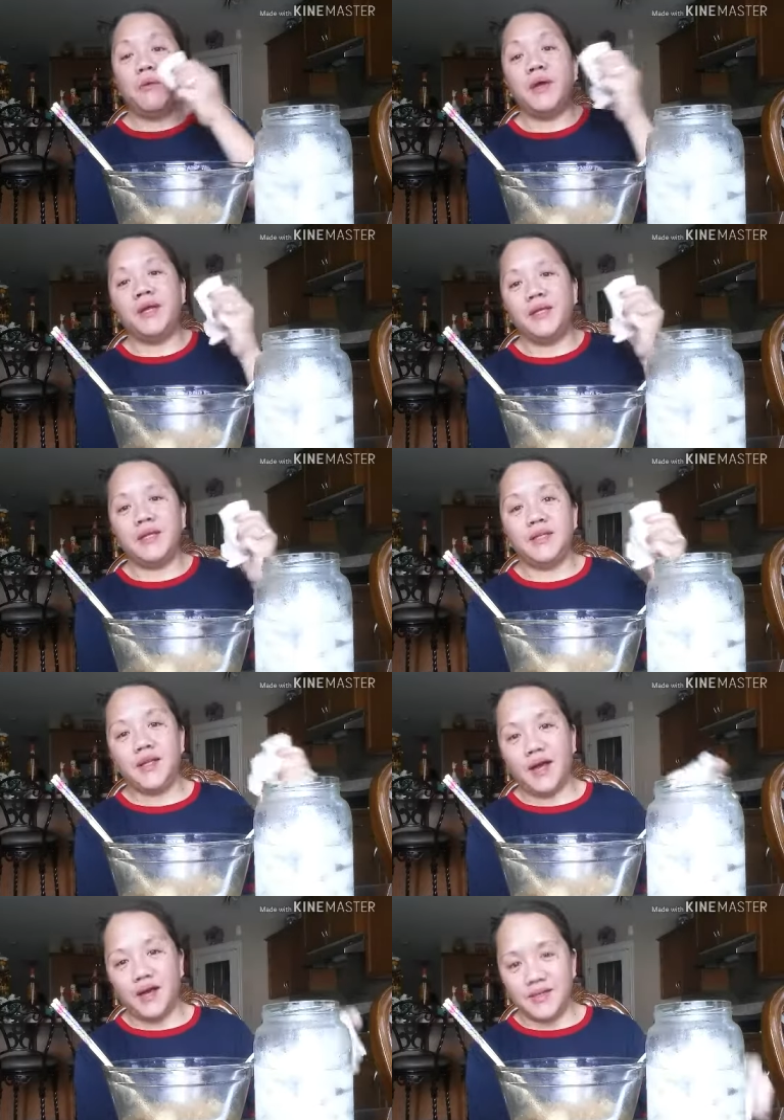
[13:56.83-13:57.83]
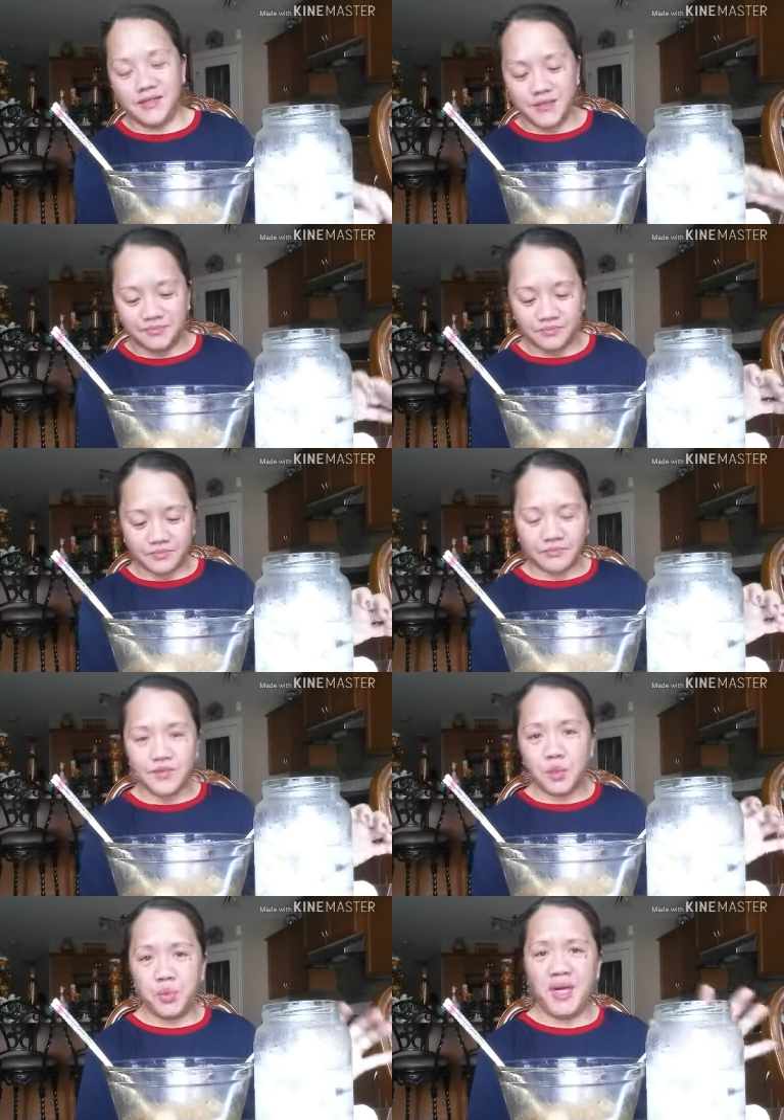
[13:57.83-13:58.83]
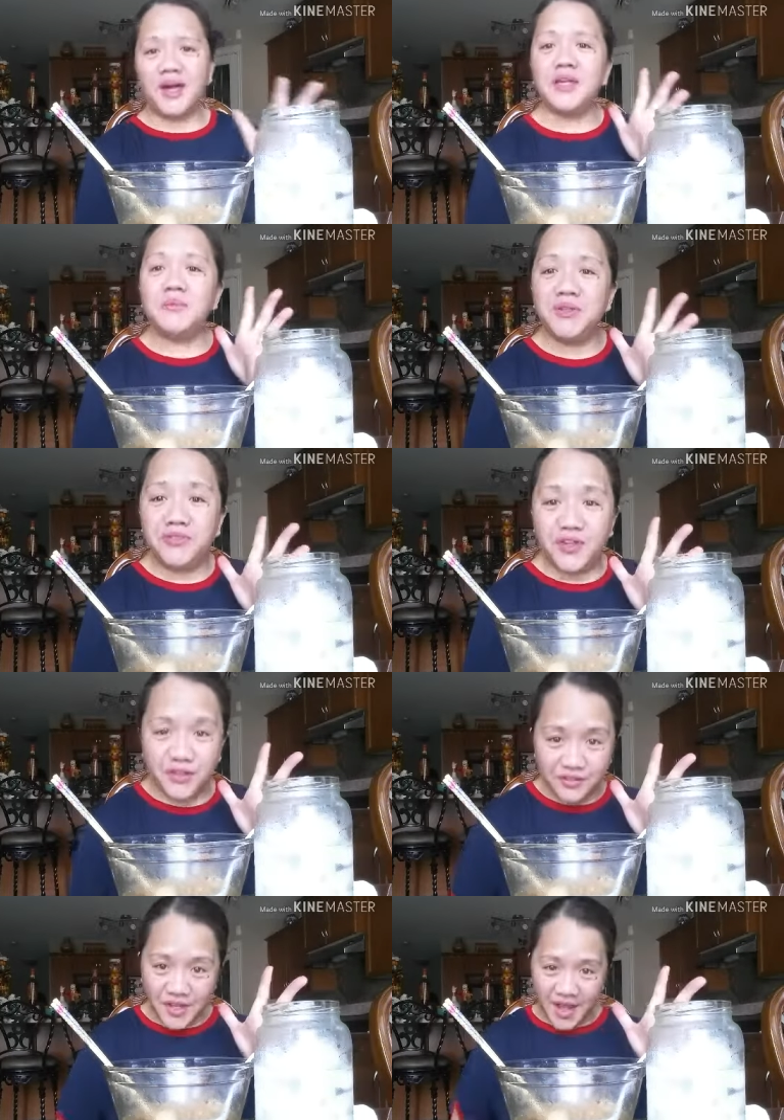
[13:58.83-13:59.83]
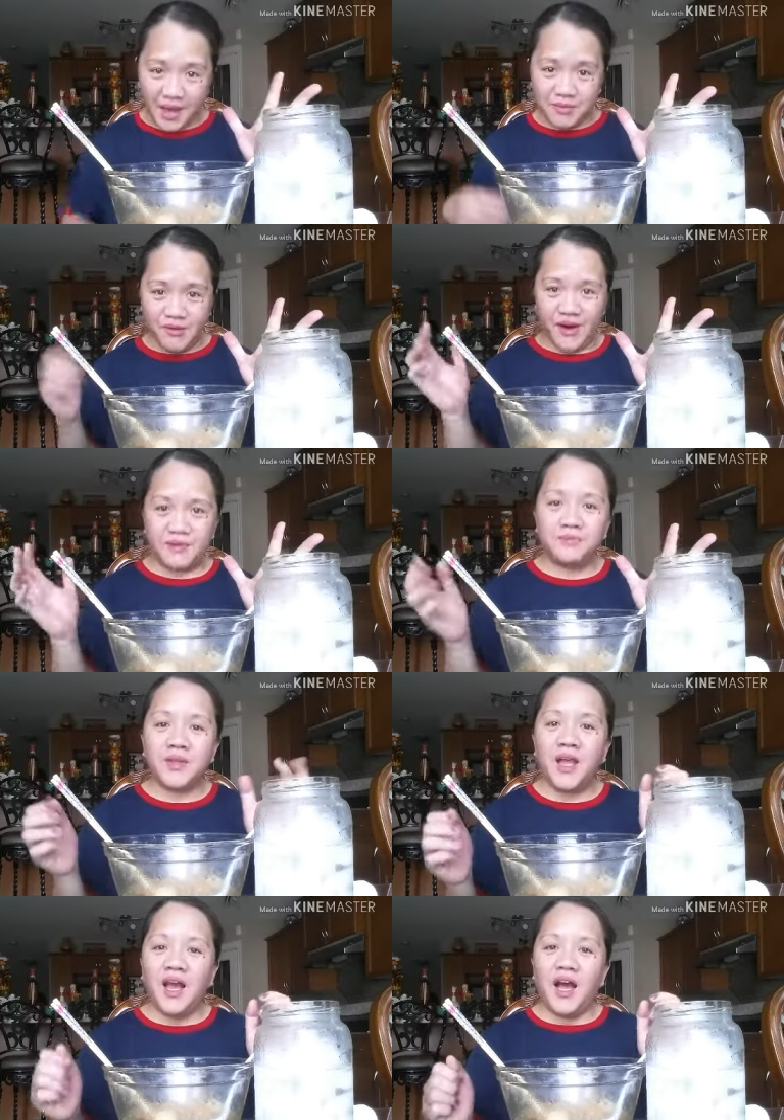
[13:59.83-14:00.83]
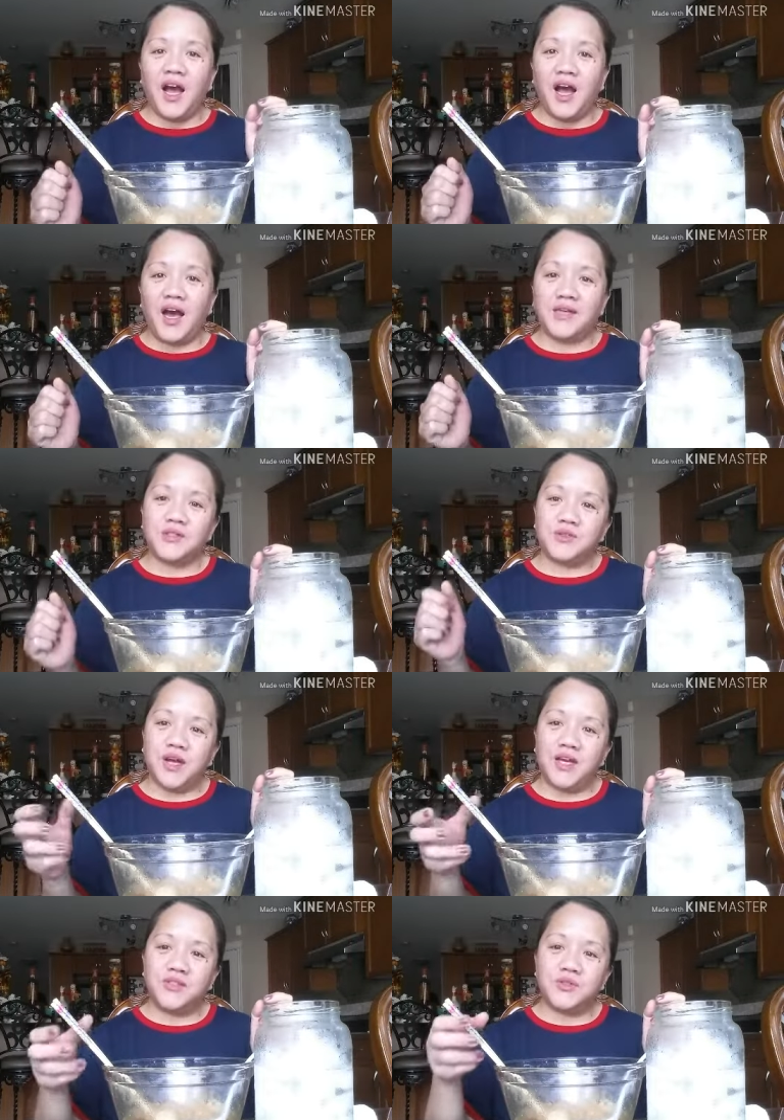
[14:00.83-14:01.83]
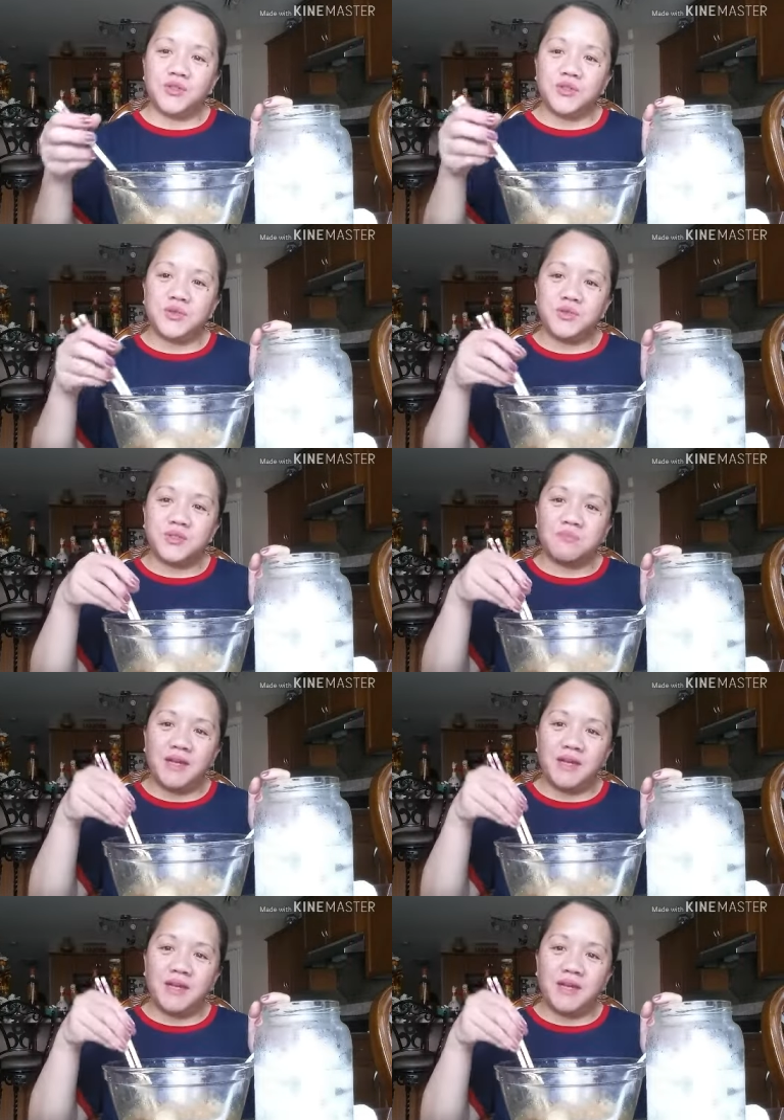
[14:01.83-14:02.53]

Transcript: When I eat, guys, when I am in front of the camera, I try to use